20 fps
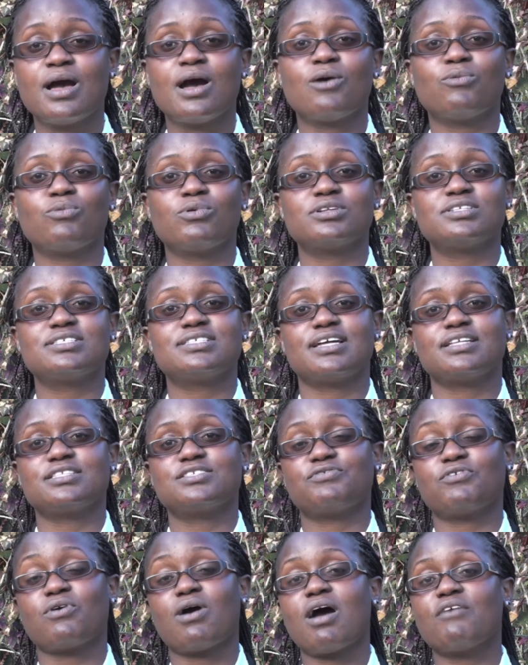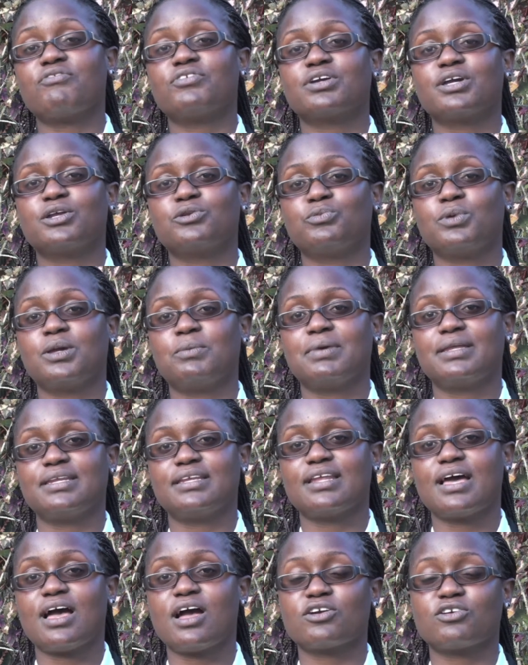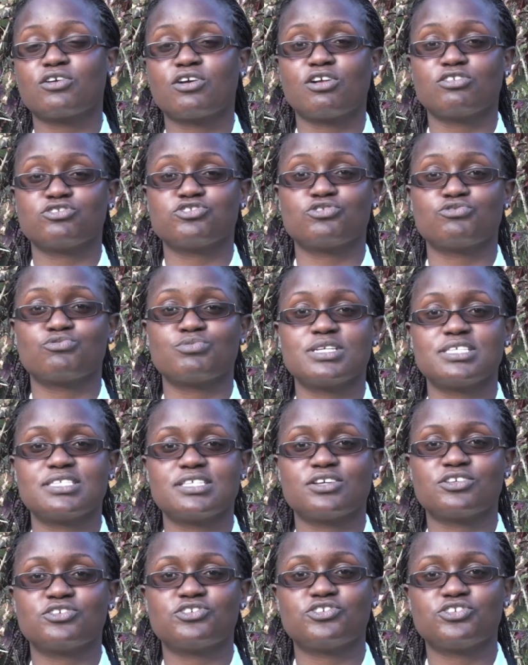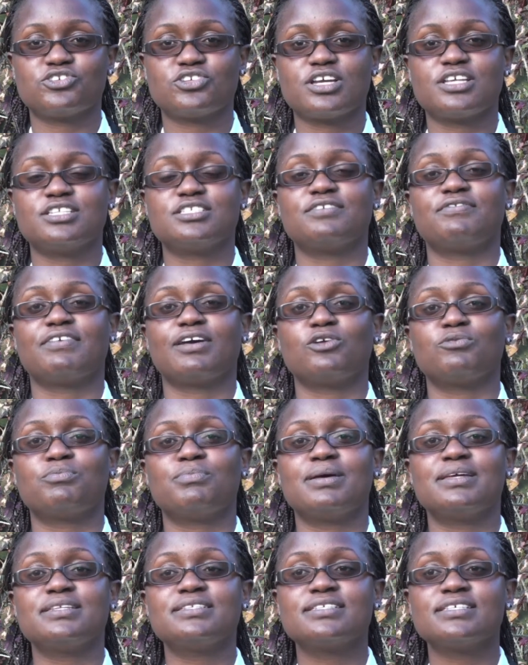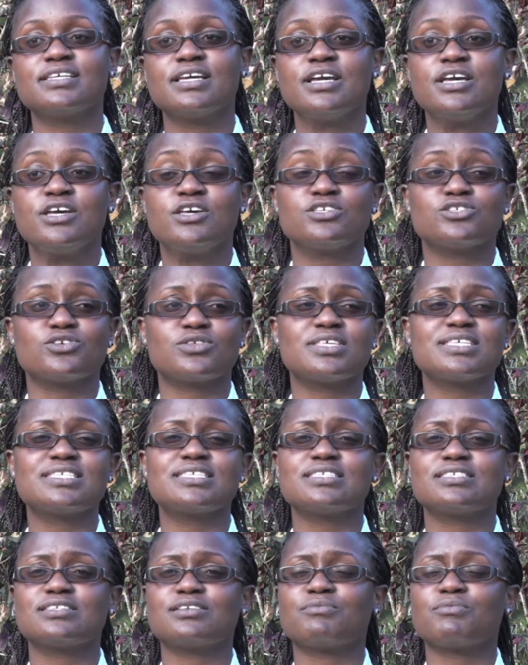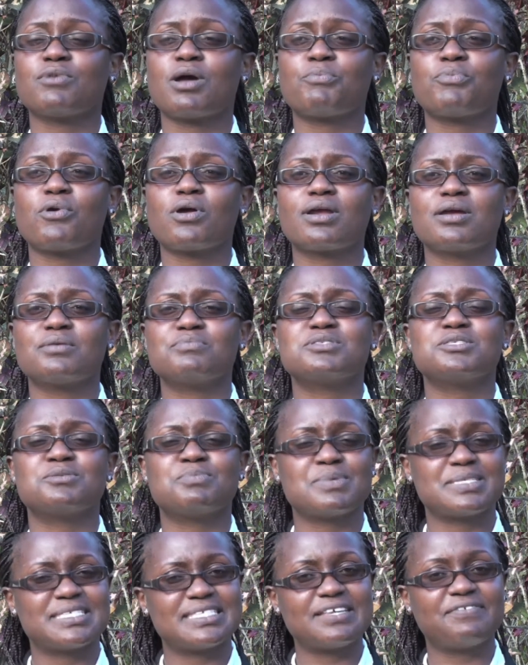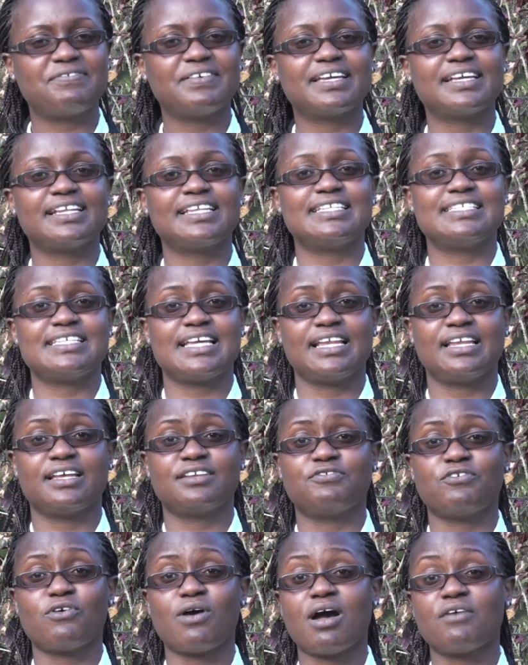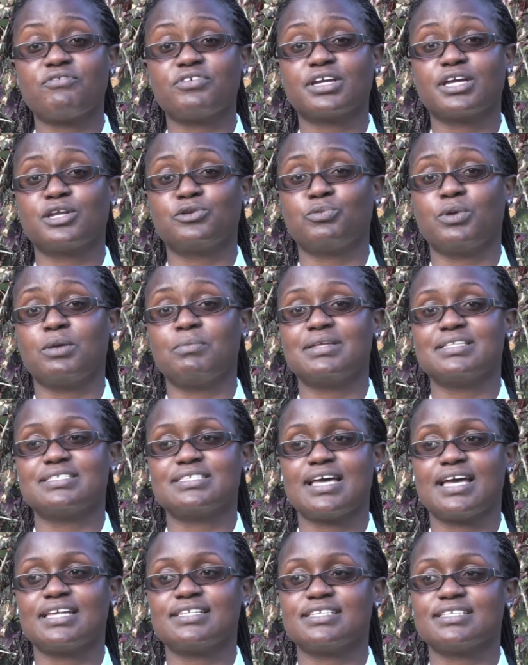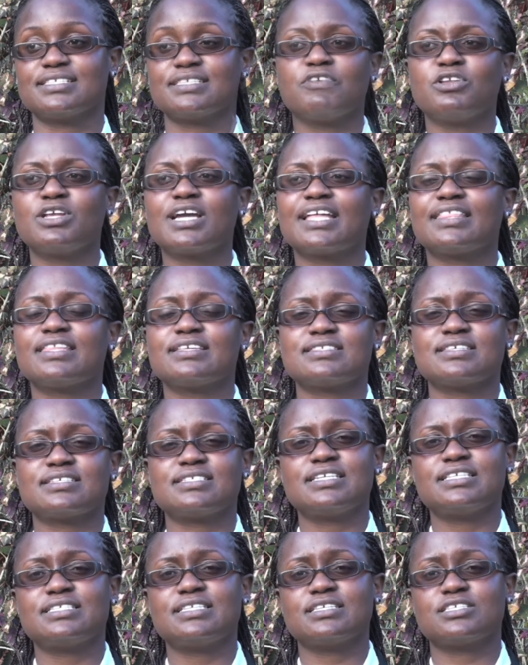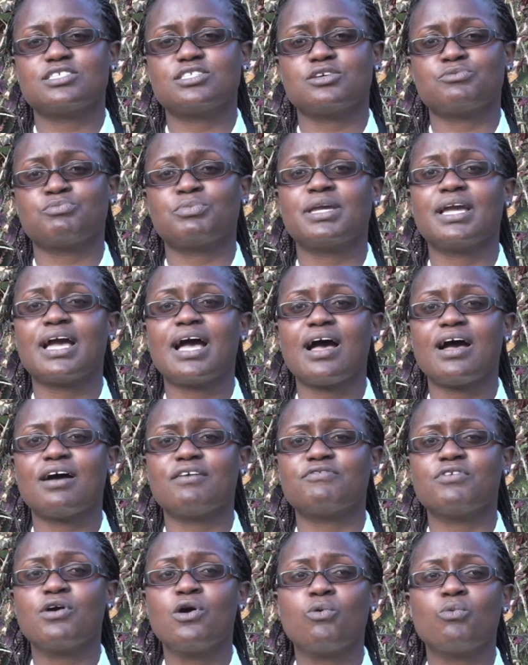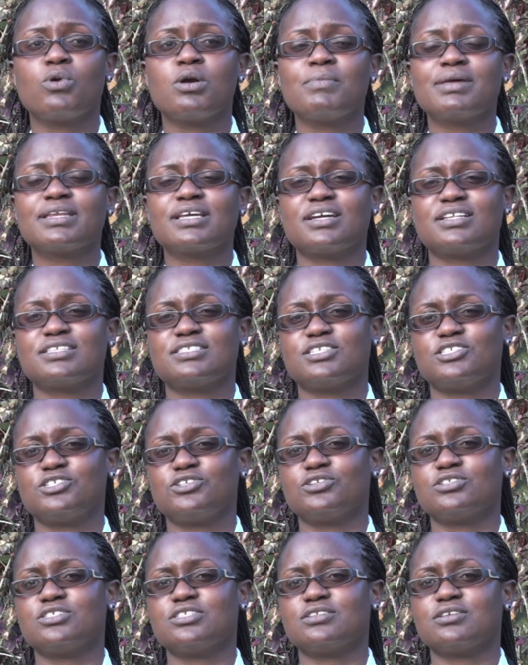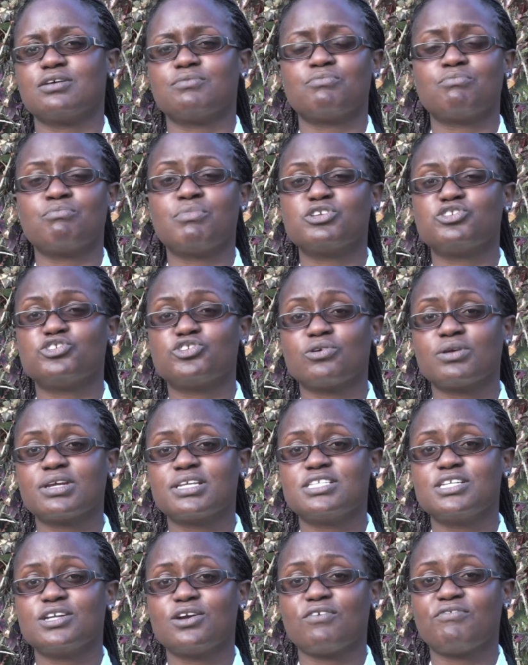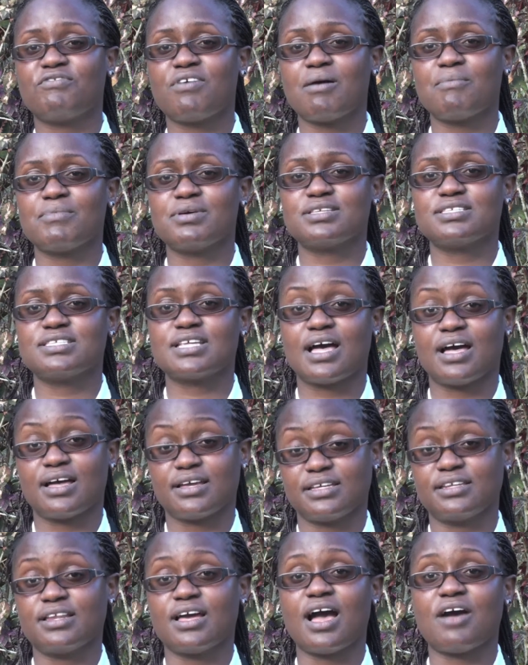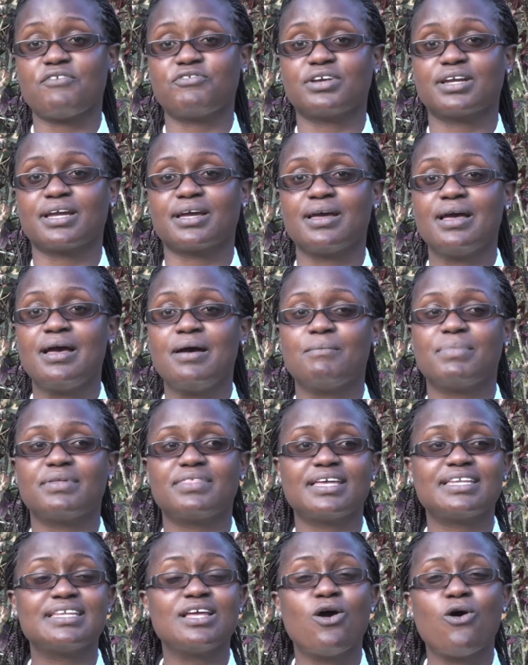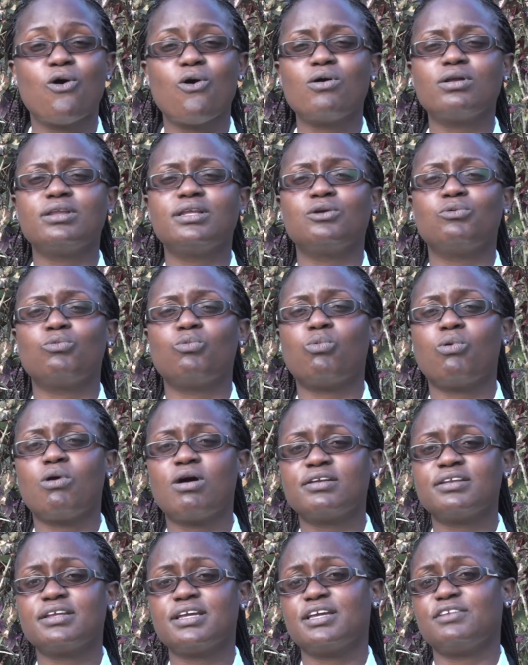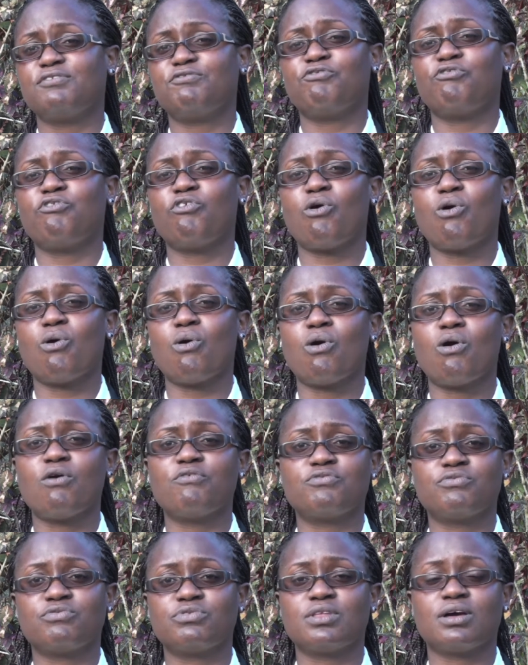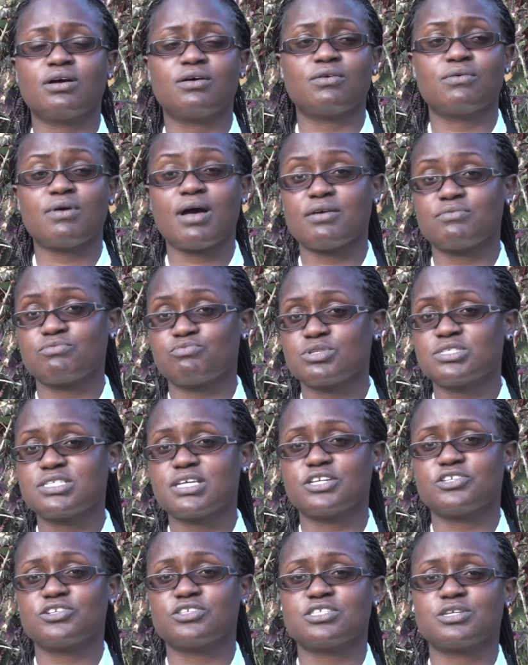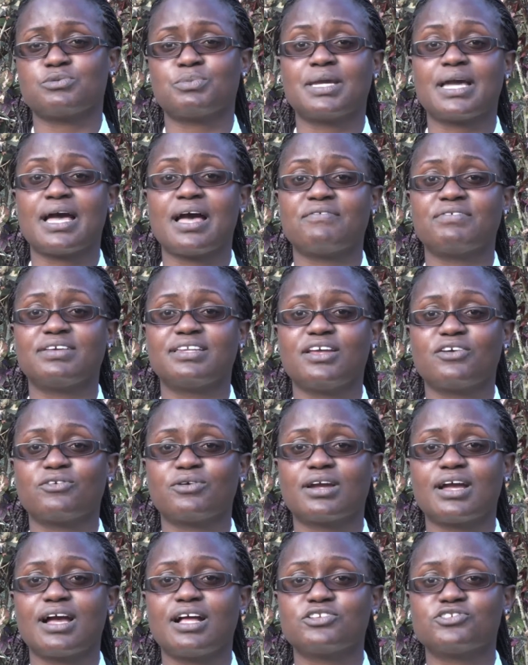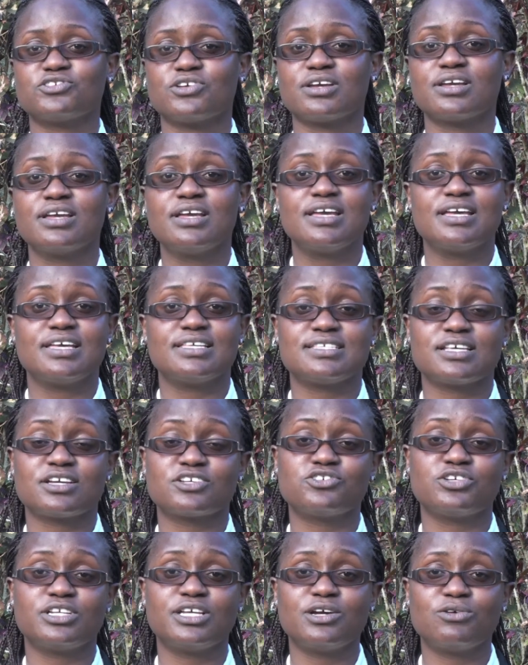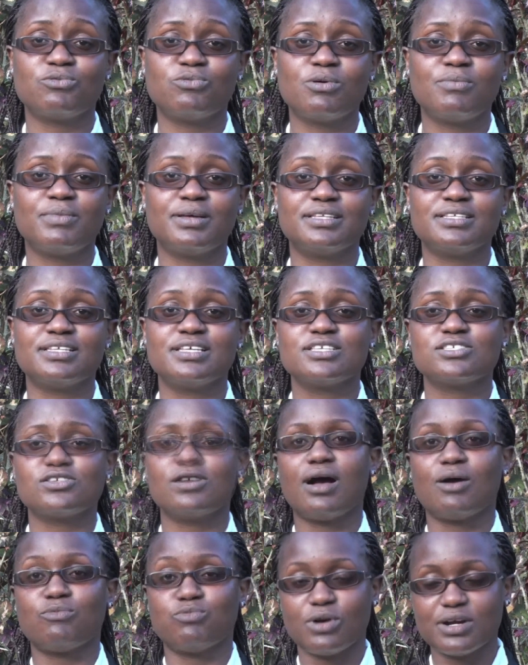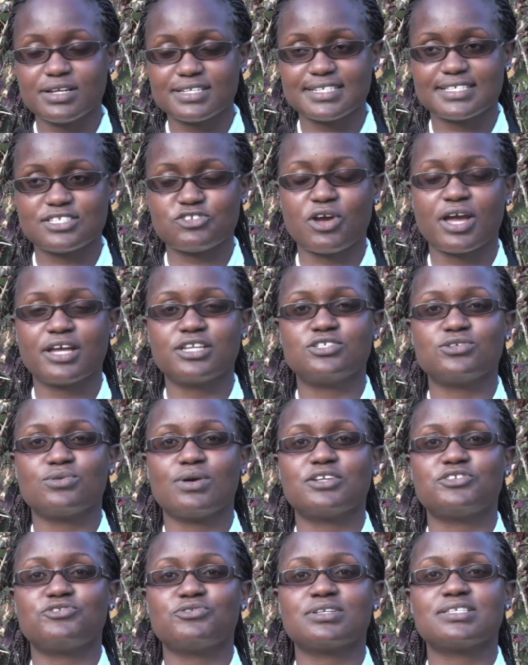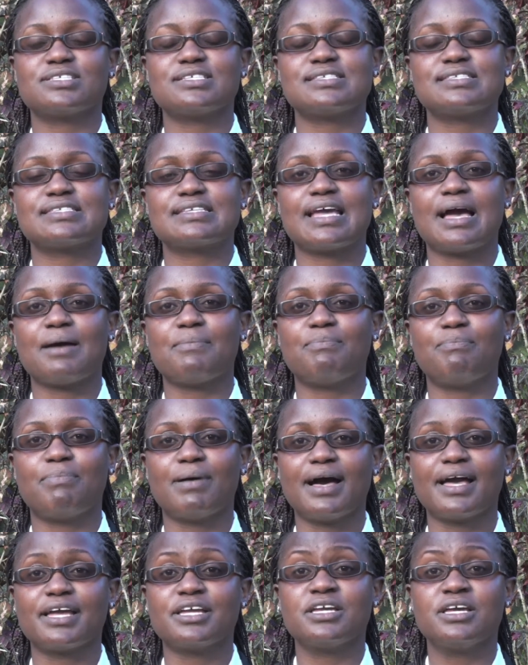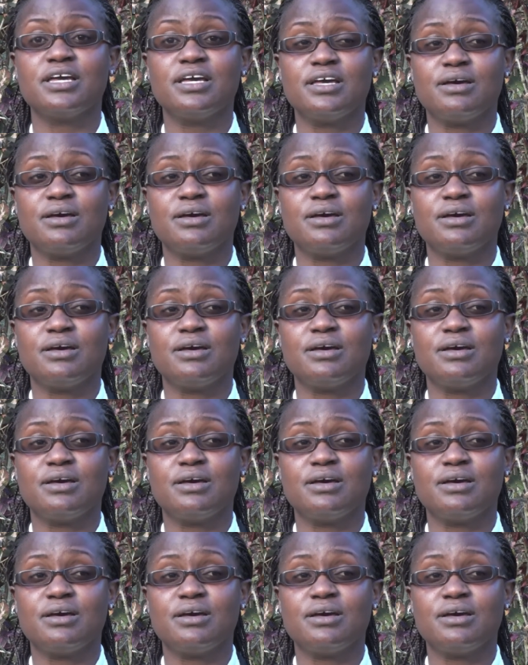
Award stands for African Women in Agricultural Research and Development. So this is a program specifically tailored for African women scientists. If you look at the statistics that we have, women constitute the majority of farmers in Africa, but that only 1 in 4 of the researchers that we have in agriculture is actually a woman. So Award is trying to address this gap by